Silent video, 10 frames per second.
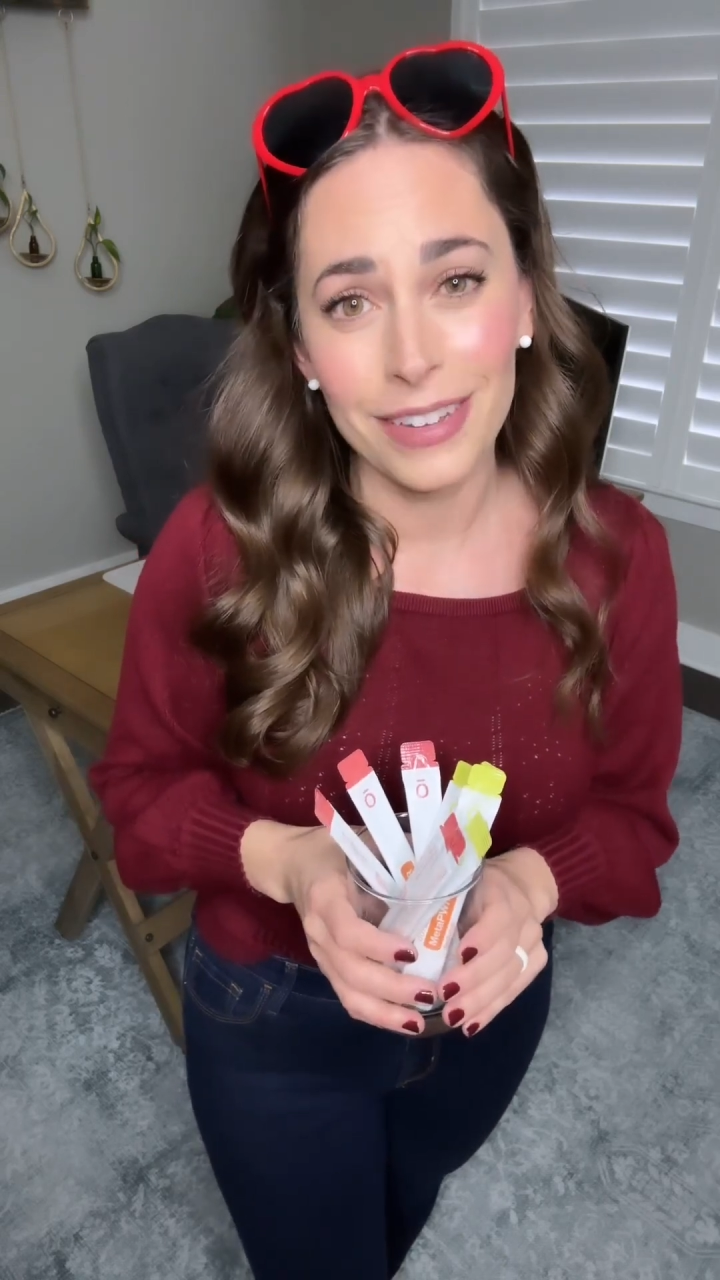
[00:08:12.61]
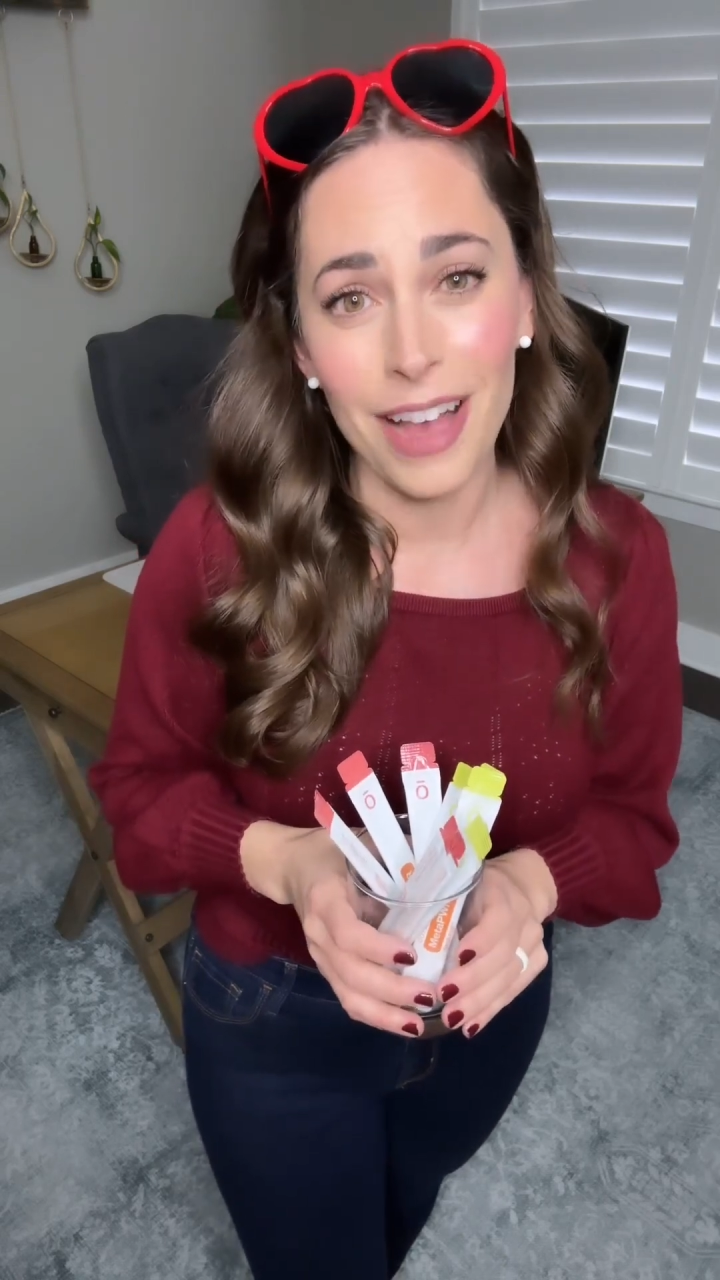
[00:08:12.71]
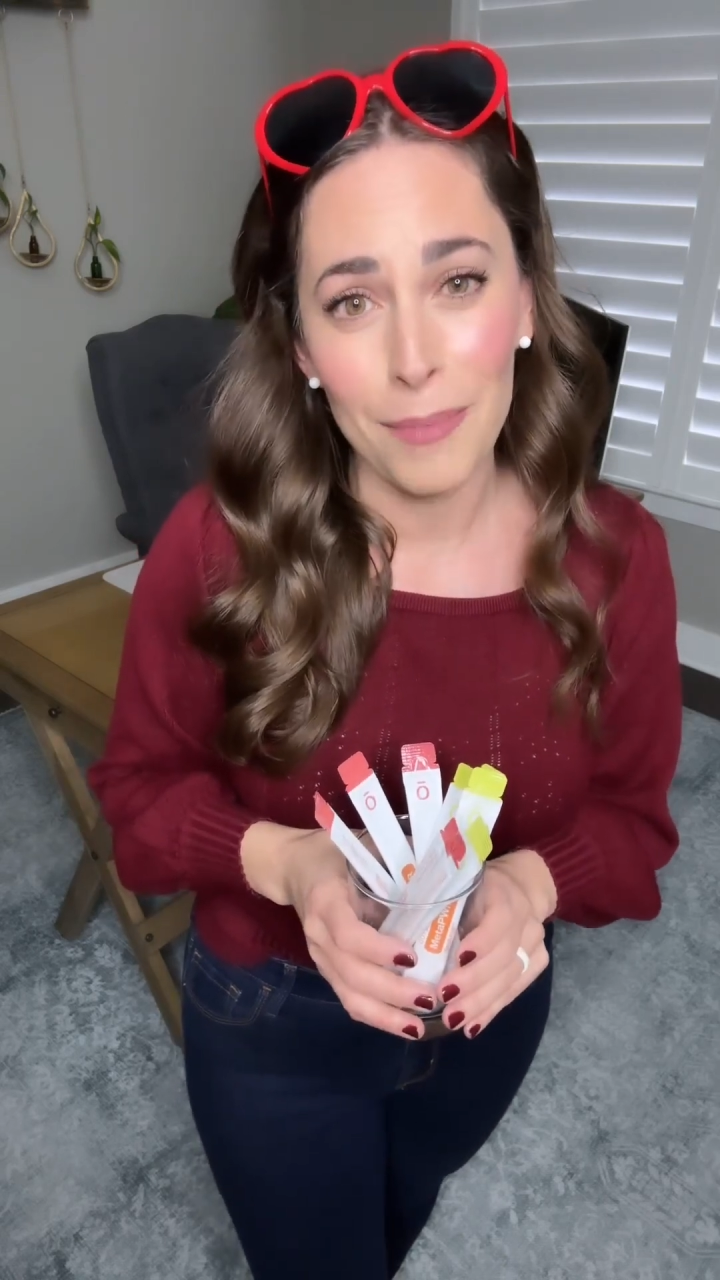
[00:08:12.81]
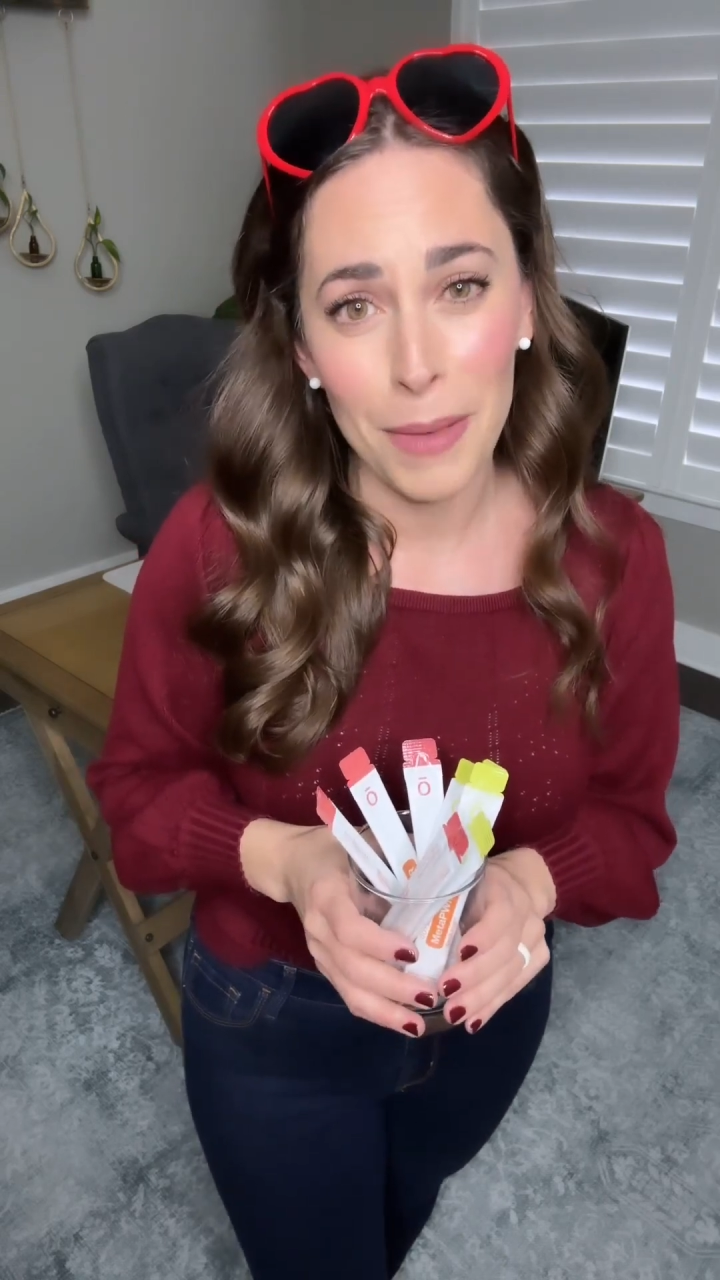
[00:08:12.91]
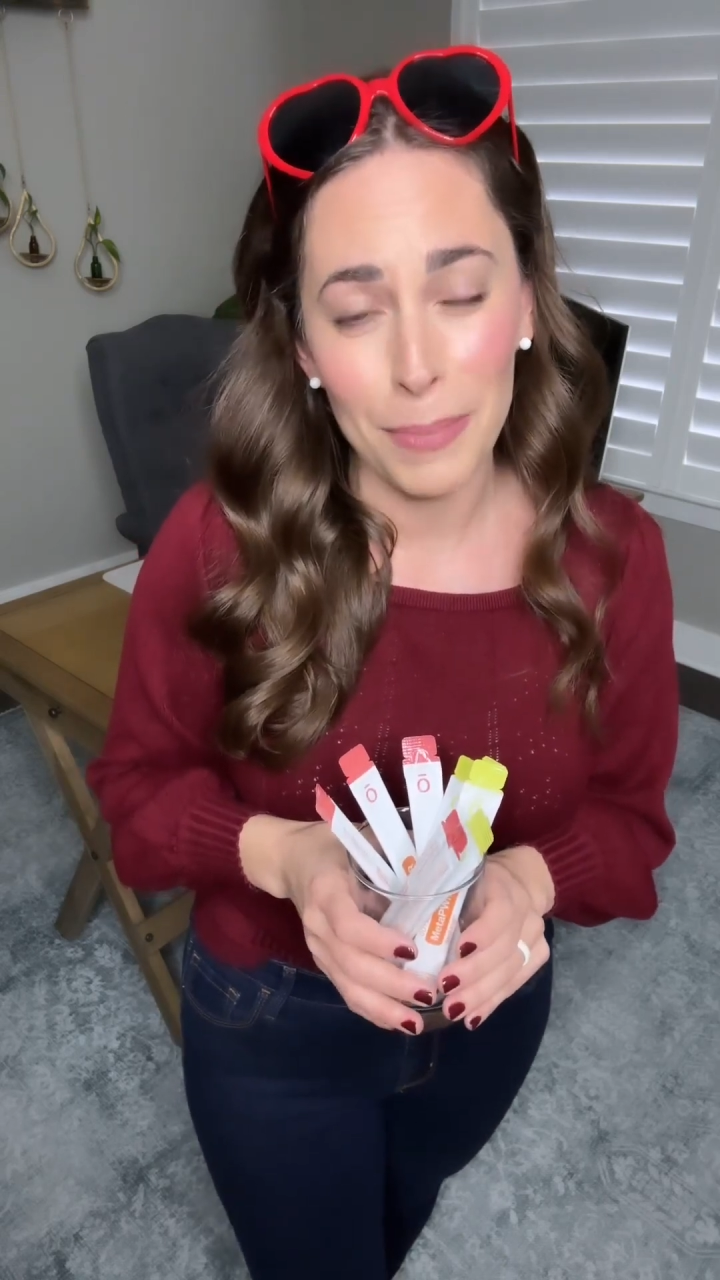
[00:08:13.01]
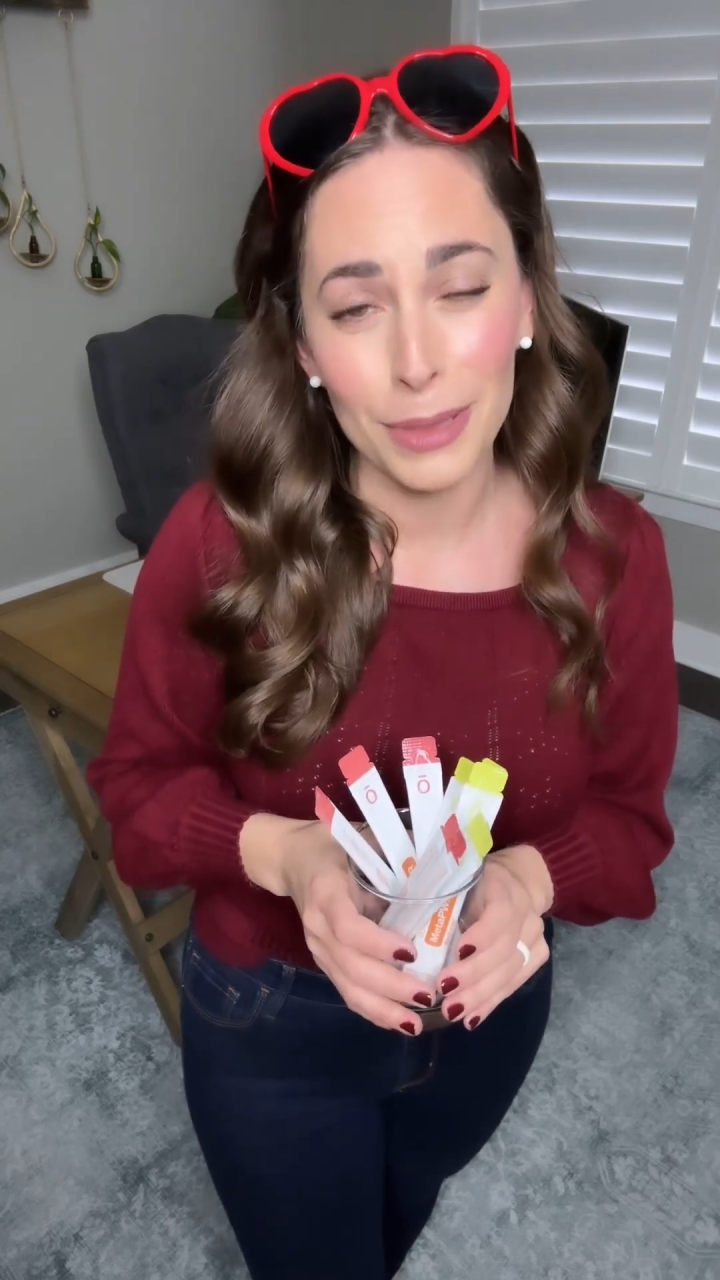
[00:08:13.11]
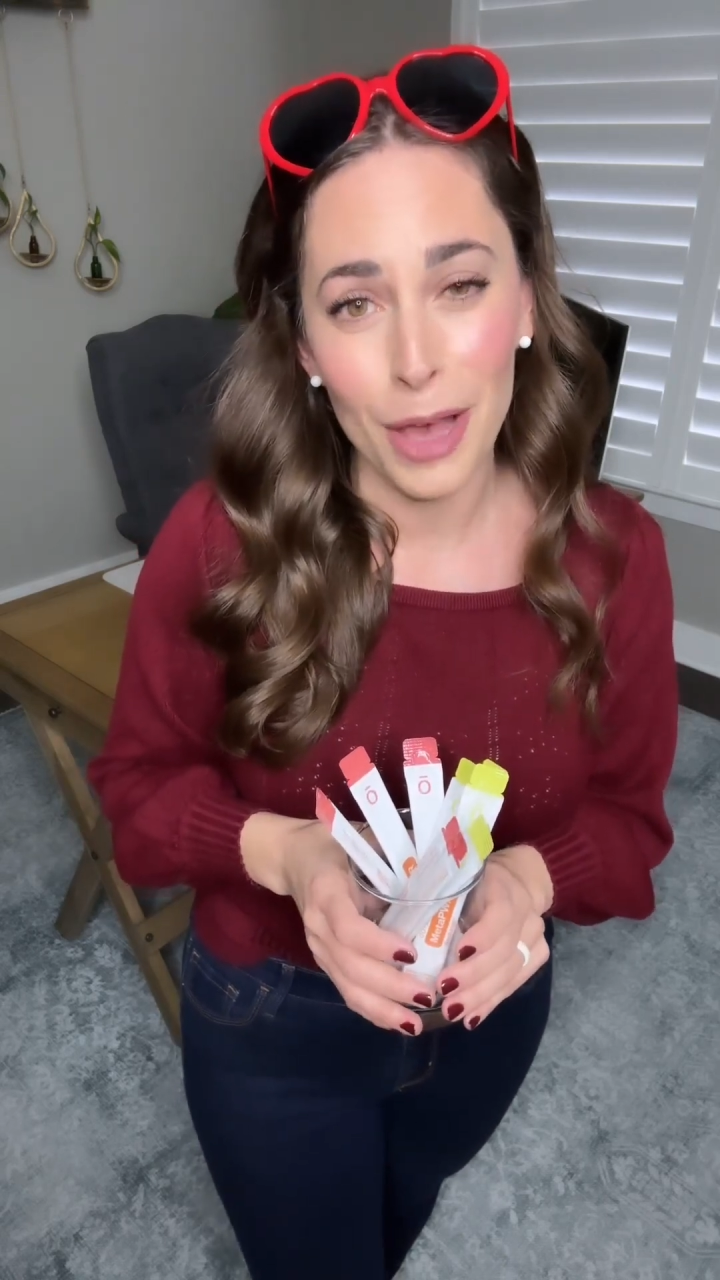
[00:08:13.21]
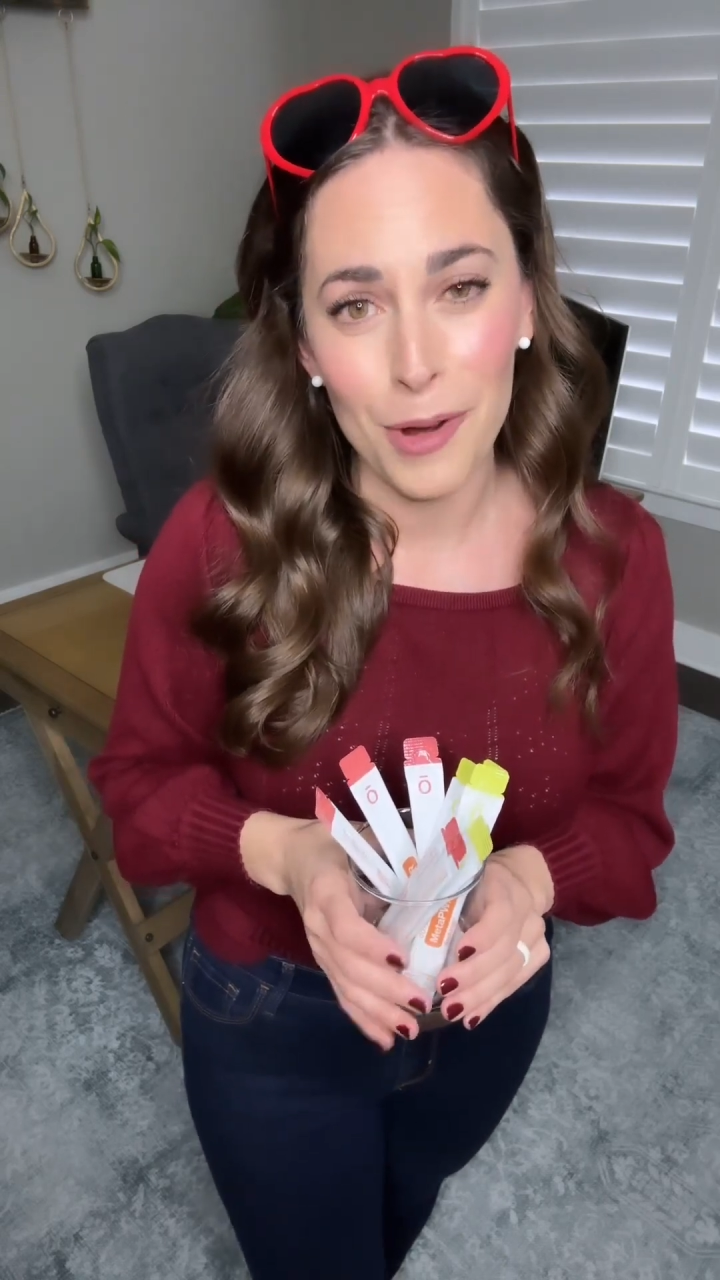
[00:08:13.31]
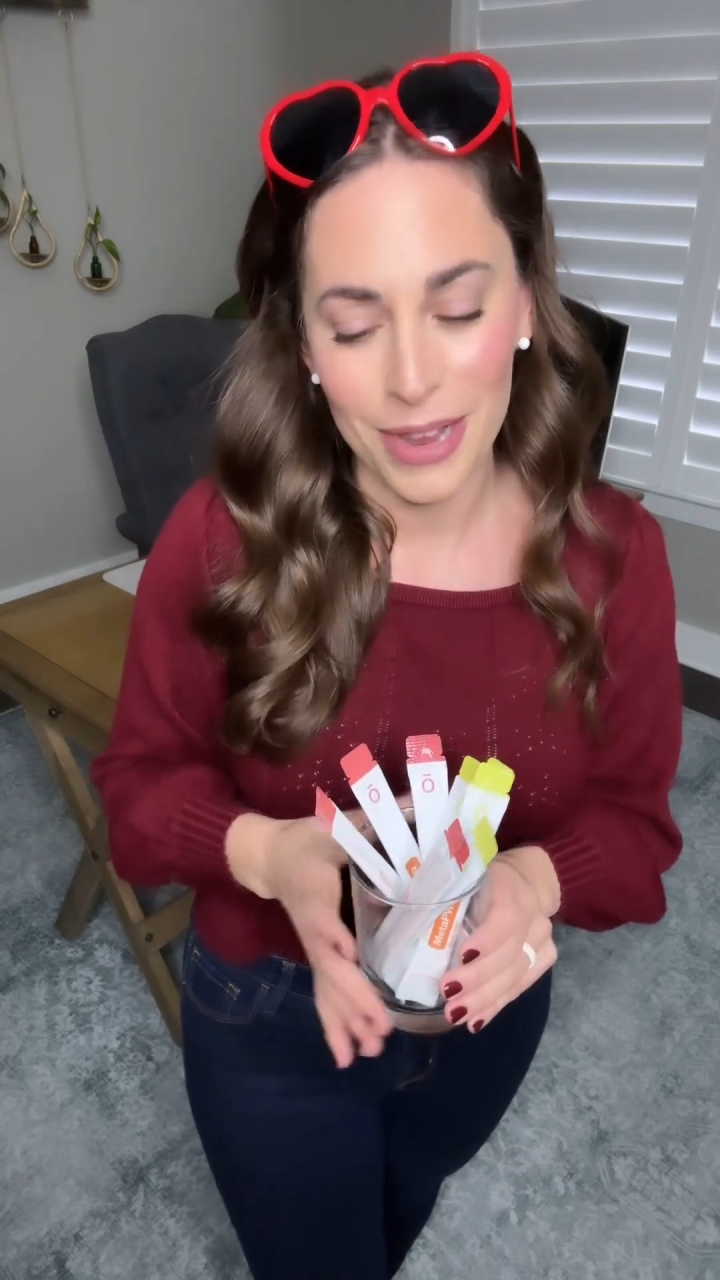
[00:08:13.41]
comment below